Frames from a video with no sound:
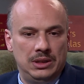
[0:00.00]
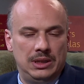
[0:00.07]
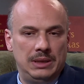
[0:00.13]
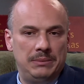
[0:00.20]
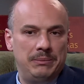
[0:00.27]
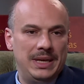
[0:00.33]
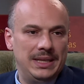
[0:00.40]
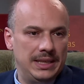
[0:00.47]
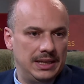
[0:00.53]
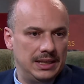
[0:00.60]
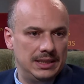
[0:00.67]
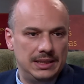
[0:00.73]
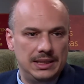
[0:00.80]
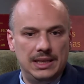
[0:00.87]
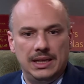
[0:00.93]
the medical
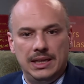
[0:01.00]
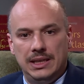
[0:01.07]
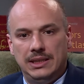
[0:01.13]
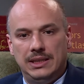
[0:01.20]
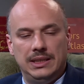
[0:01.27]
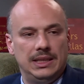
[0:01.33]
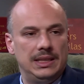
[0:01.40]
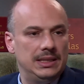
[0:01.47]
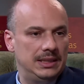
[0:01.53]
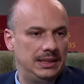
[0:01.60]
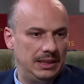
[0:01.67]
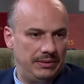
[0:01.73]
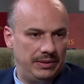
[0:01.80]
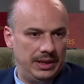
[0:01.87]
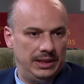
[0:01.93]
side, it's
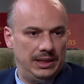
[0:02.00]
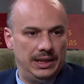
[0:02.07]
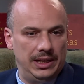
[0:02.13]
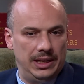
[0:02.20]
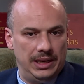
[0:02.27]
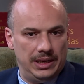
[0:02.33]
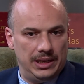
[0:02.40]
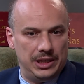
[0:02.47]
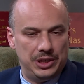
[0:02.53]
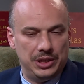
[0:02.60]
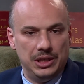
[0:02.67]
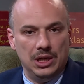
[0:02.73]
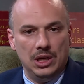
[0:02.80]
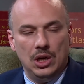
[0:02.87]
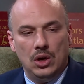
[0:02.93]
definitely English.
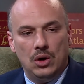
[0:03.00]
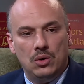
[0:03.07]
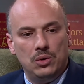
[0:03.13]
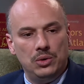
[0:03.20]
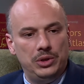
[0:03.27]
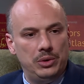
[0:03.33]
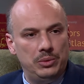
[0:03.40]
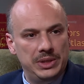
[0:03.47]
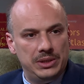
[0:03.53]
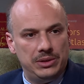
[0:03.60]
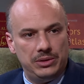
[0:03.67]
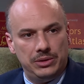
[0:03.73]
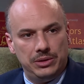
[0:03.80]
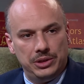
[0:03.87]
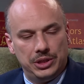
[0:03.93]
All the
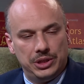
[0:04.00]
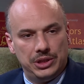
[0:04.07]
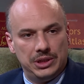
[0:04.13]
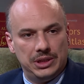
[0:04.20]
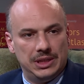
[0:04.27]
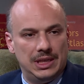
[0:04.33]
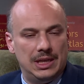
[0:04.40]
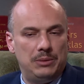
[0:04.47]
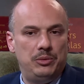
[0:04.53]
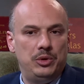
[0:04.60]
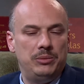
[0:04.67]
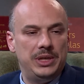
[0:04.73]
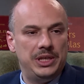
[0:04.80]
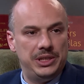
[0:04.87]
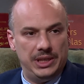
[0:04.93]
research are
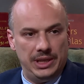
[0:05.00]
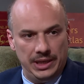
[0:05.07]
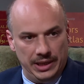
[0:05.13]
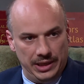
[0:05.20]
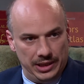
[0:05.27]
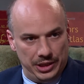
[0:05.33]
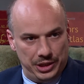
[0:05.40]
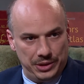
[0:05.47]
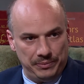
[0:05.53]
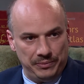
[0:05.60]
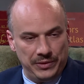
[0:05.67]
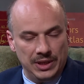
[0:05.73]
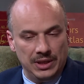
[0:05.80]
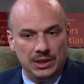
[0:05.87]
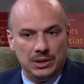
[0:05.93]
published in English.
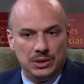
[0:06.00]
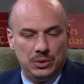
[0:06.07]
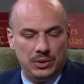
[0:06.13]
So